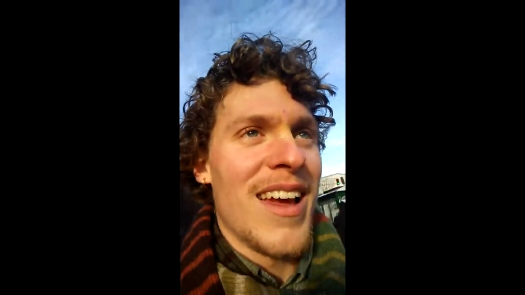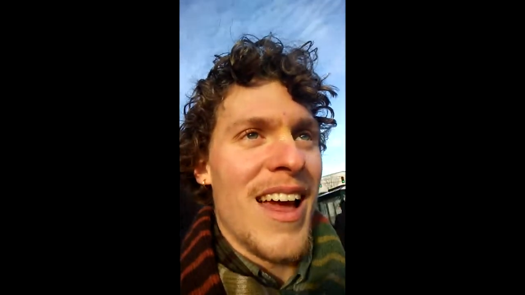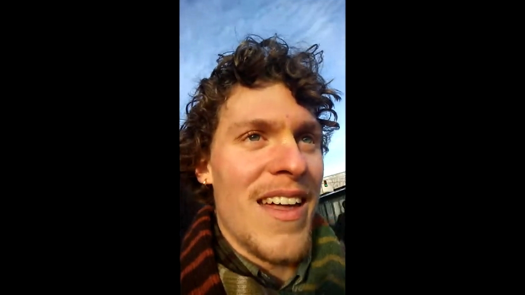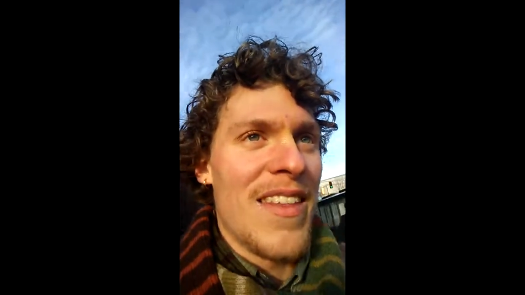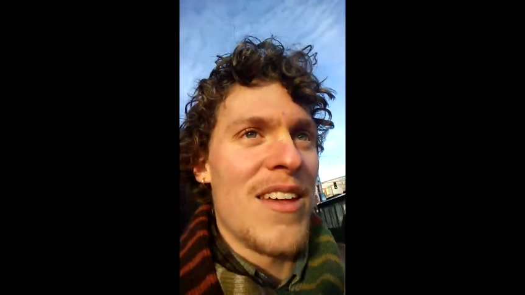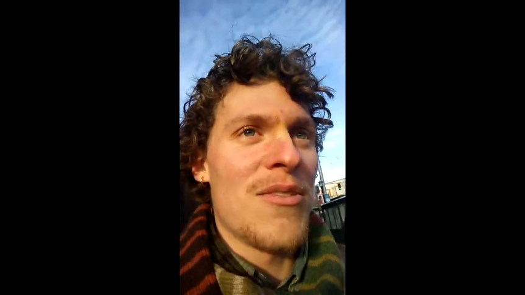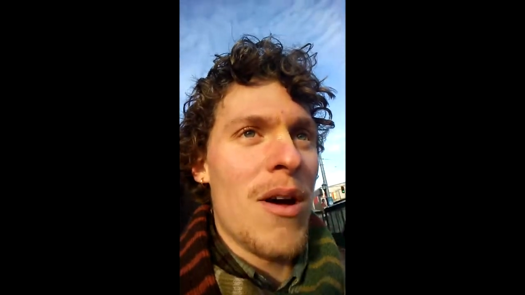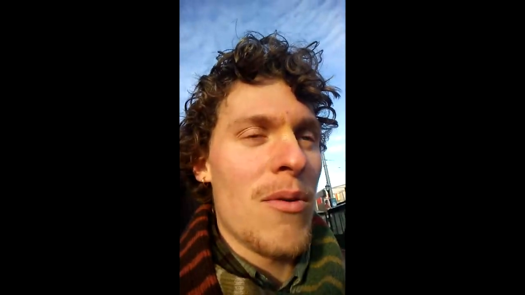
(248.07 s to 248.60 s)

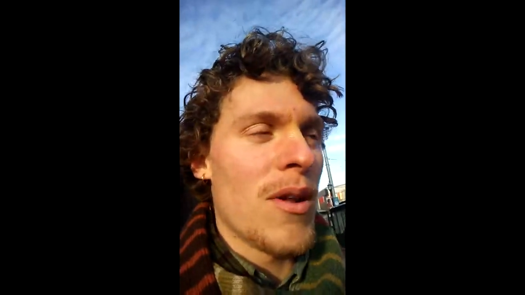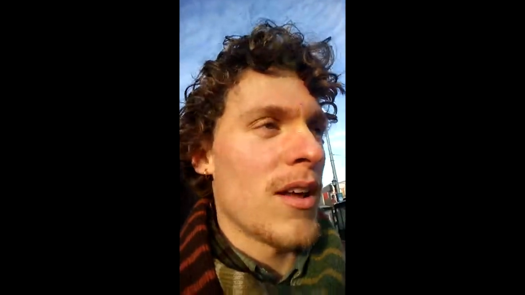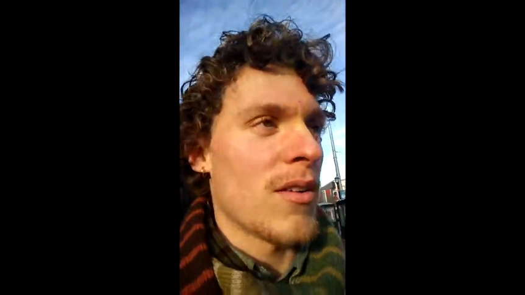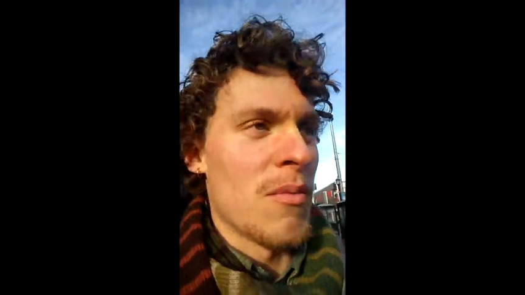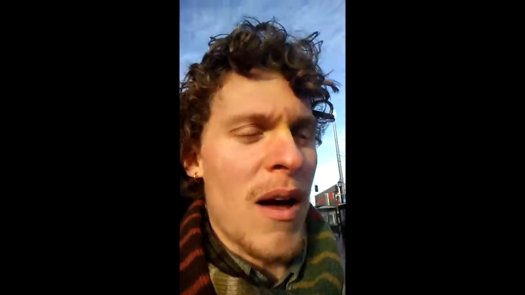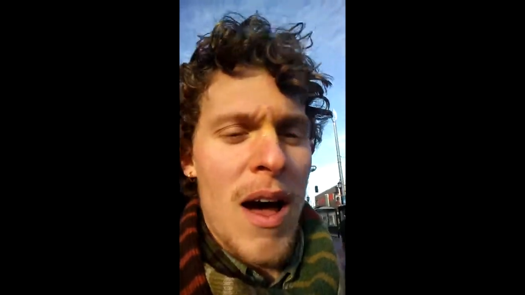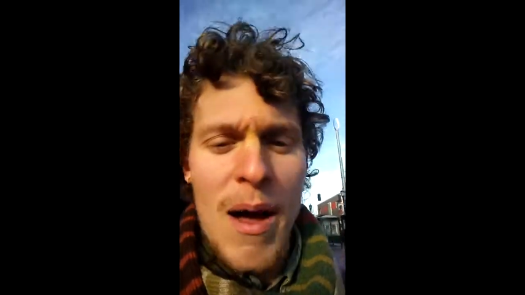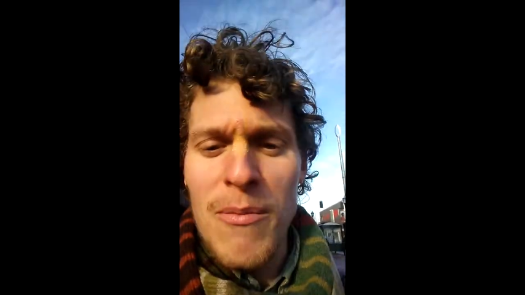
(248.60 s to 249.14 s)
And later on we're
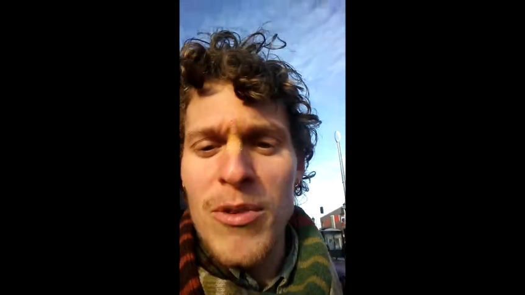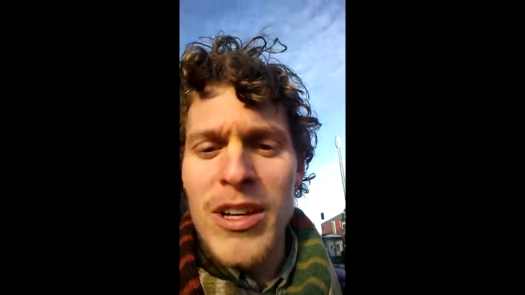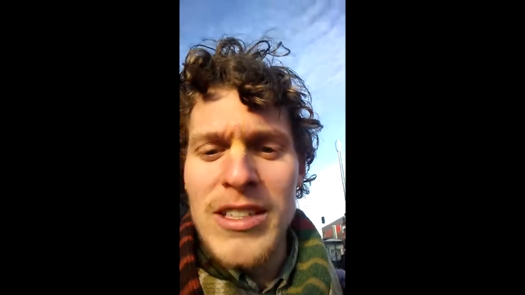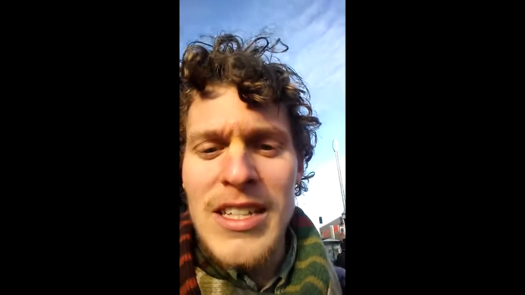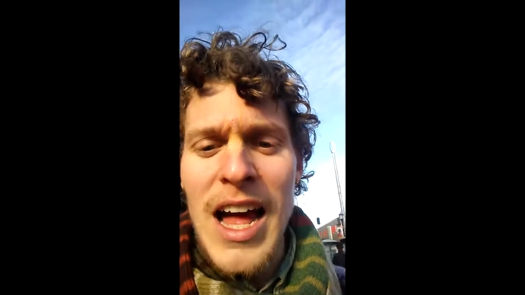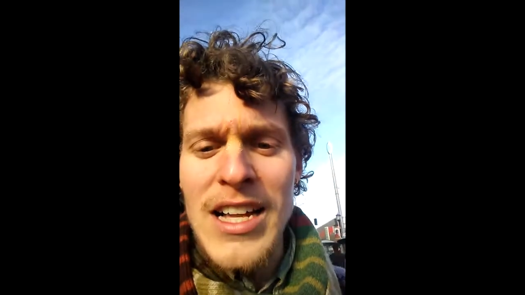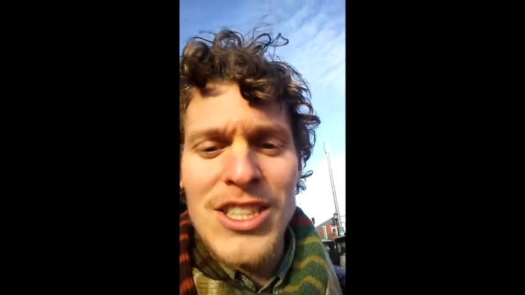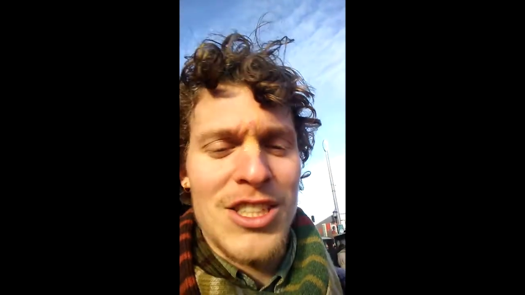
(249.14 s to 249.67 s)
like, wow, I'm really
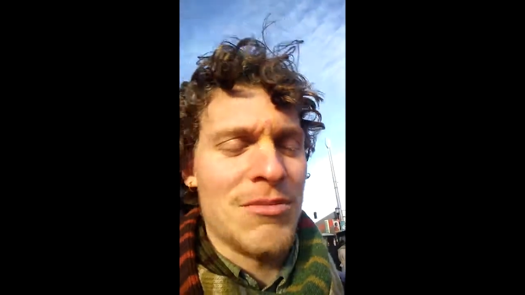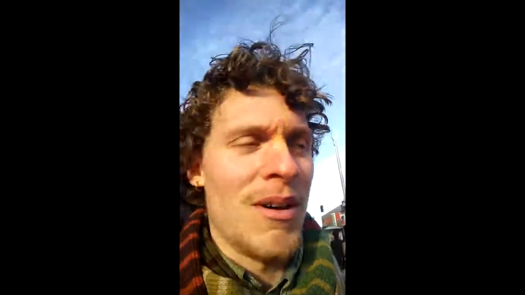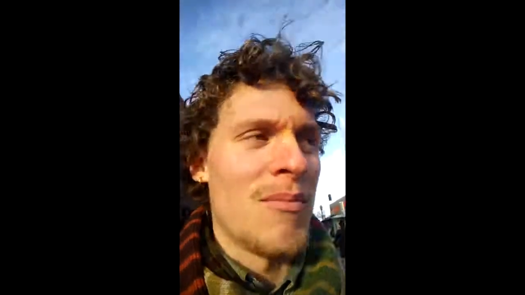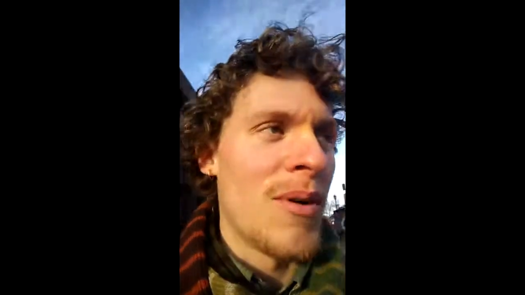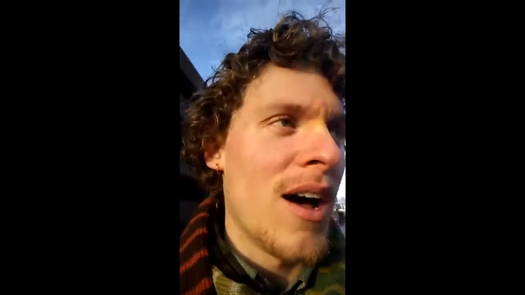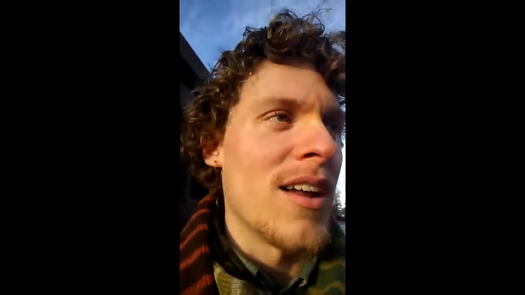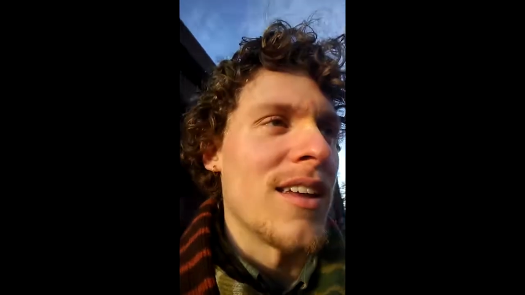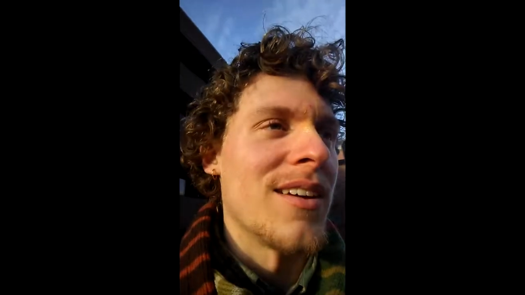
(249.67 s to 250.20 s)
attached to my
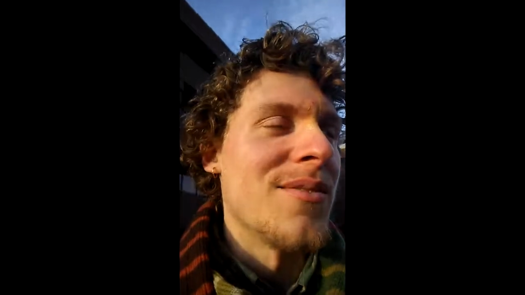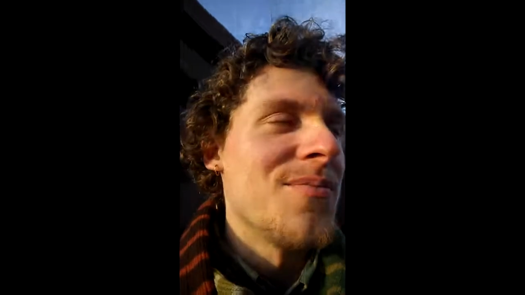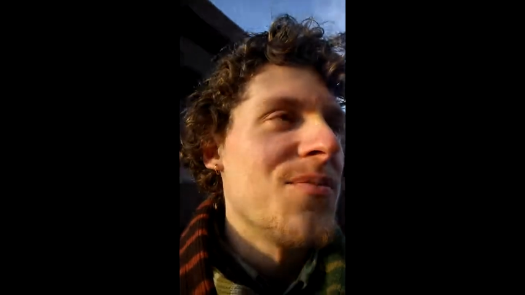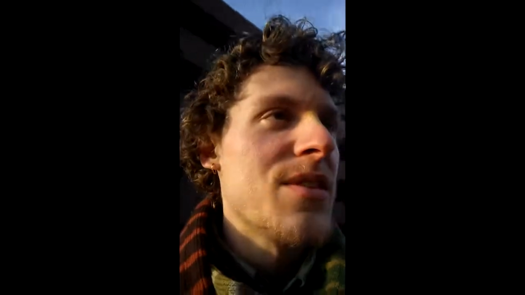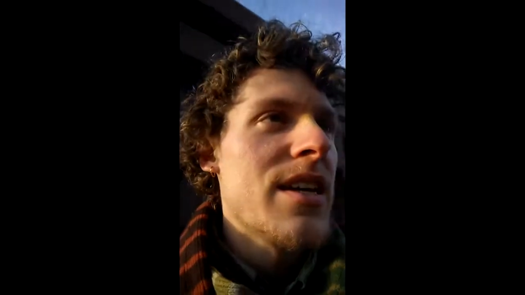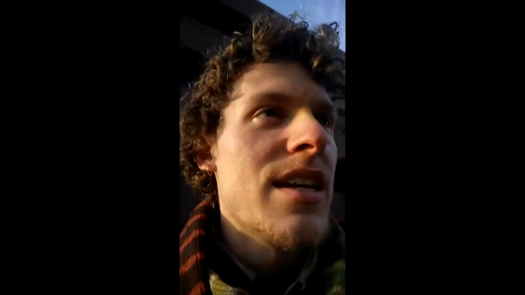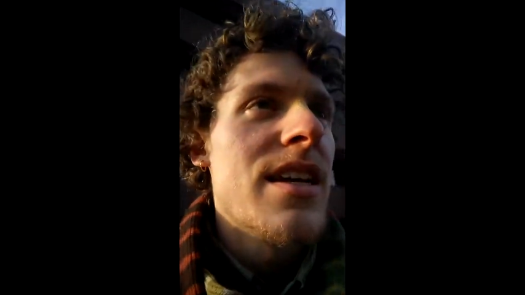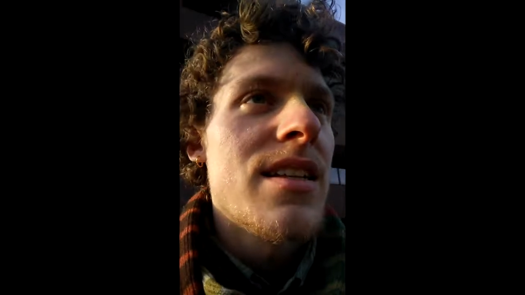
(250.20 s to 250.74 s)
body.
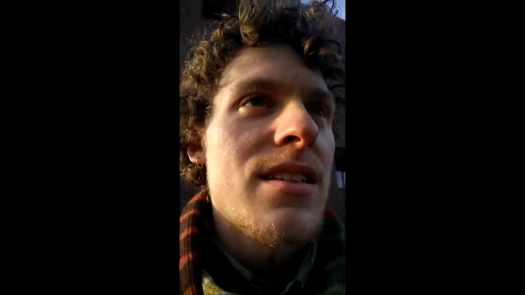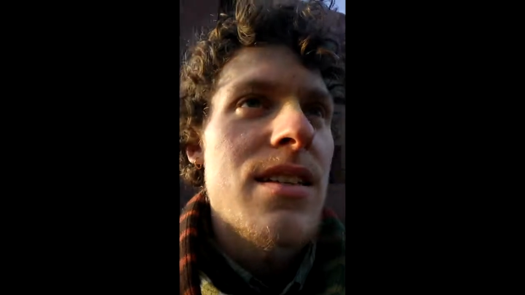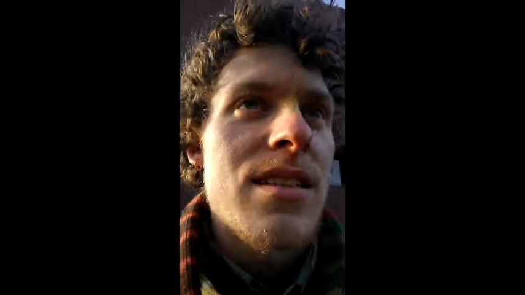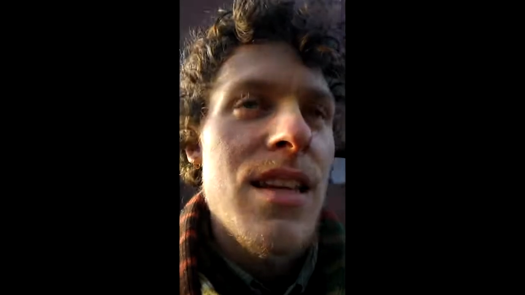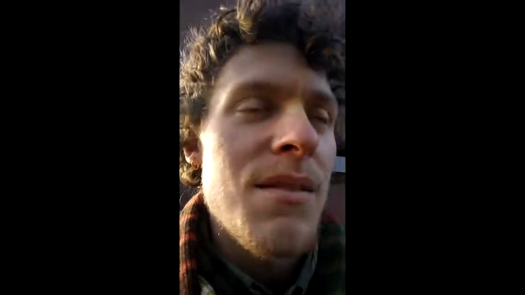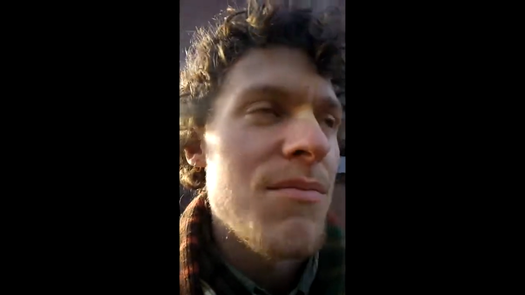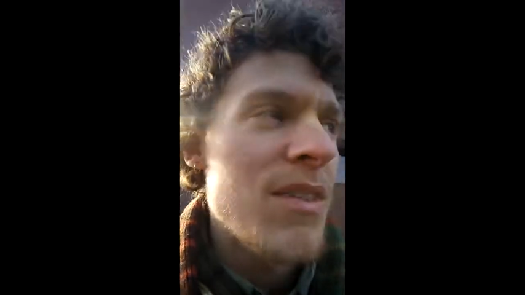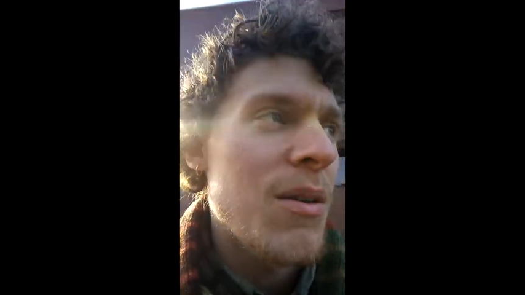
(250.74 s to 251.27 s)
It's the
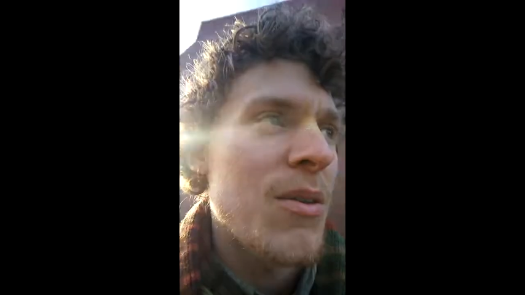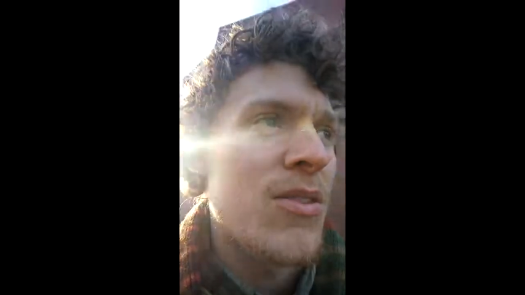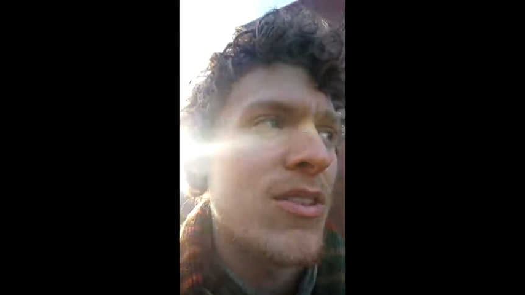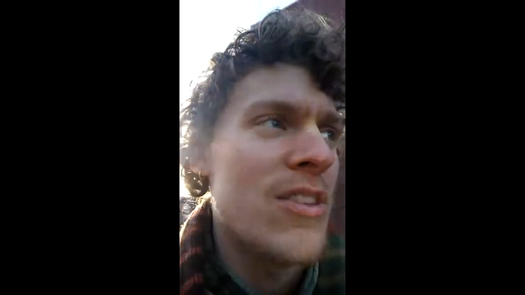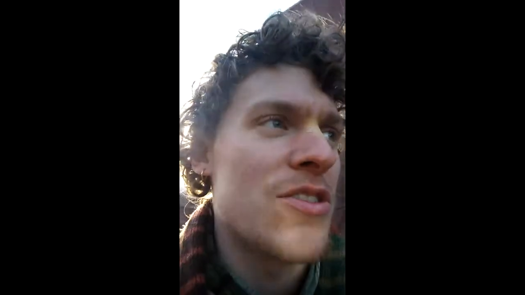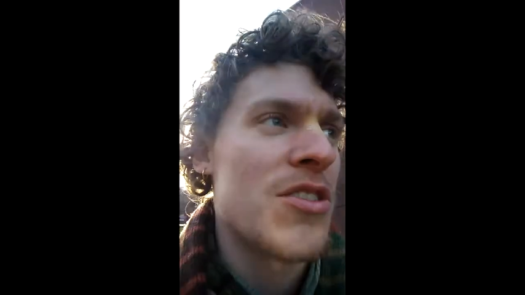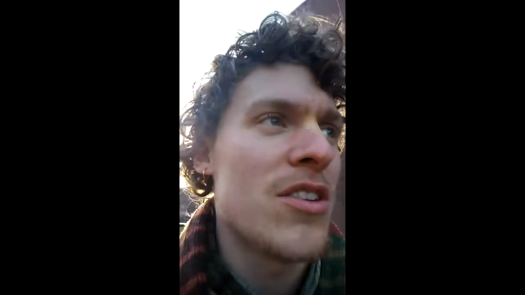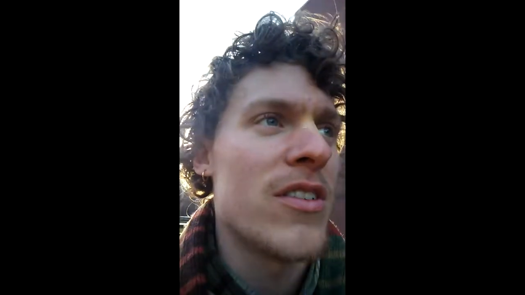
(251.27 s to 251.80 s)
same thing with
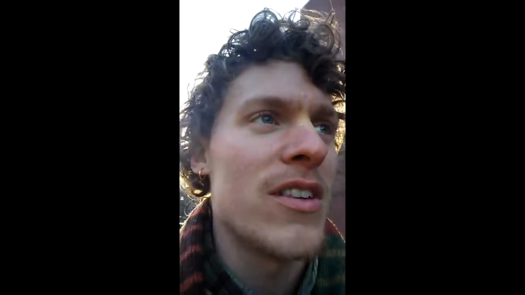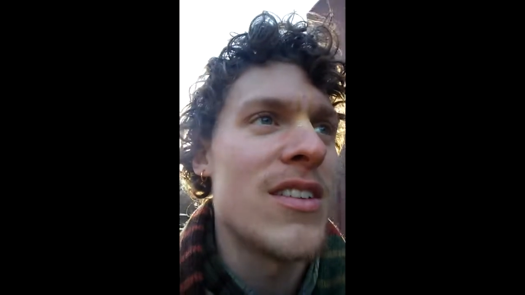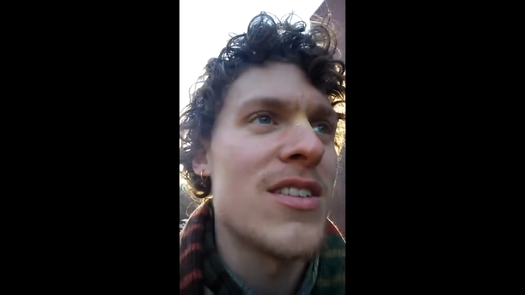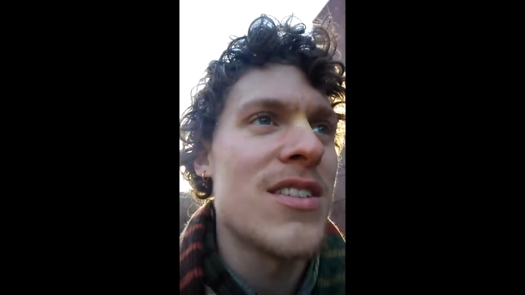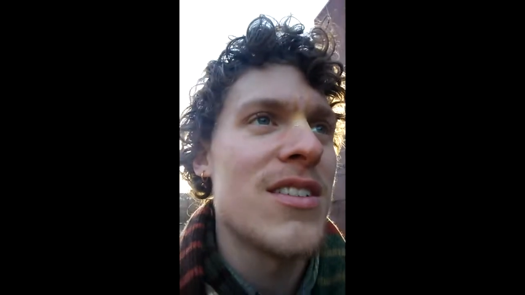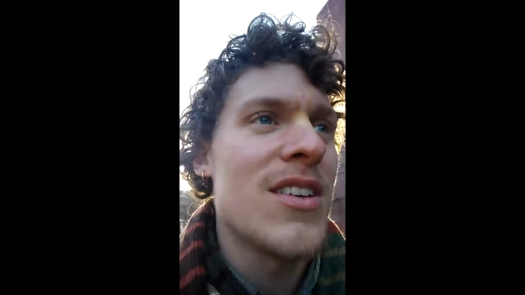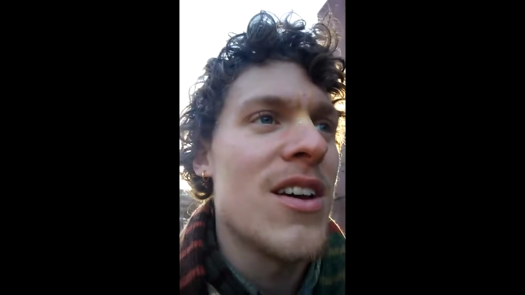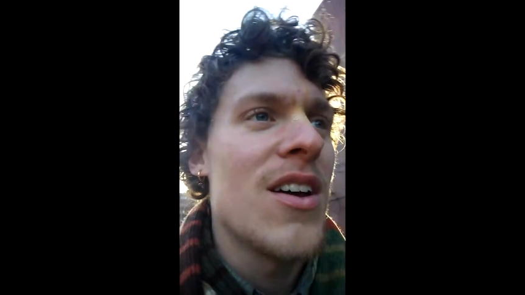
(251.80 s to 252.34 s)
this
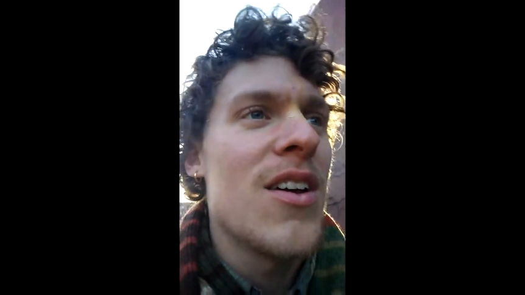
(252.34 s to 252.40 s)
service.